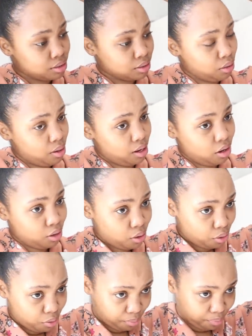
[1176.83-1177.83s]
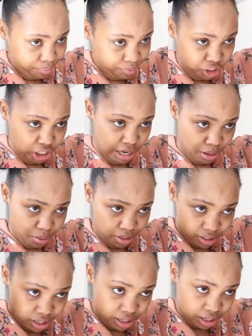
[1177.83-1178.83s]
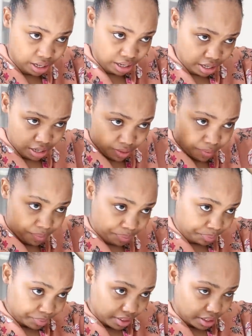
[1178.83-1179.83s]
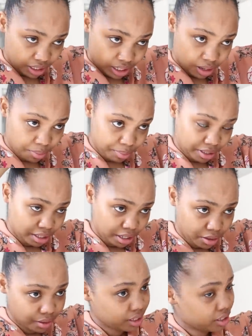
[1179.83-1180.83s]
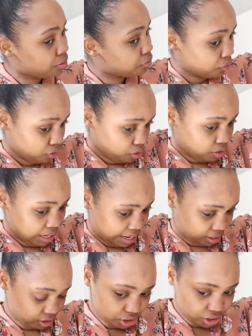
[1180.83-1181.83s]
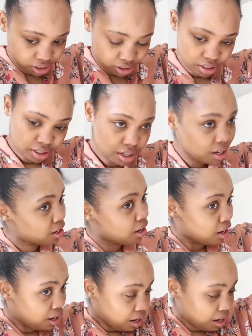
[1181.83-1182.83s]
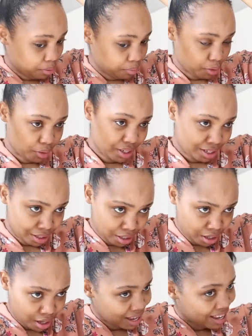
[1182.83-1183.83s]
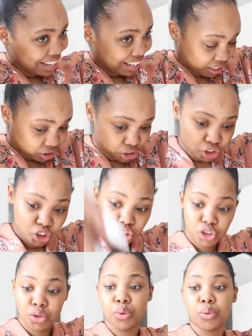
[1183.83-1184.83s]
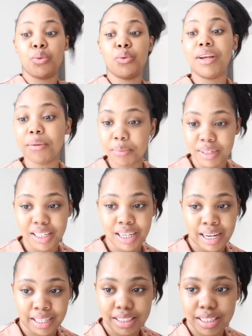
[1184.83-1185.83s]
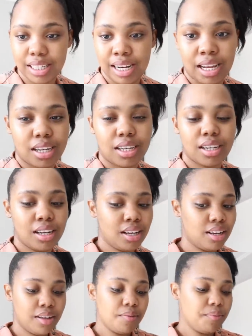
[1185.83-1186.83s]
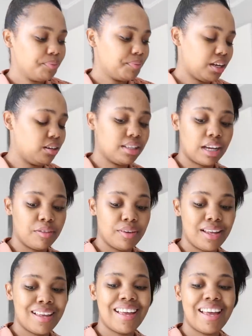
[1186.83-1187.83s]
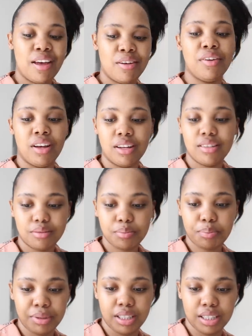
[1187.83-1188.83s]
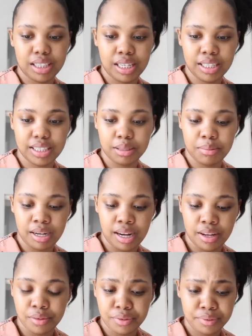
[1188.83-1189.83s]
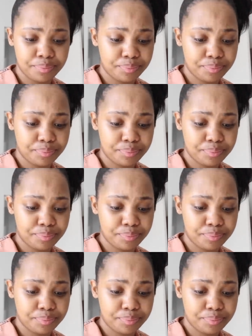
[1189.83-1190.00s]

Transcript: So I got home, showered, and now I'm getting ready for her lunch. I'm already extremely late. Like, I don't think I've ever been this late in my life.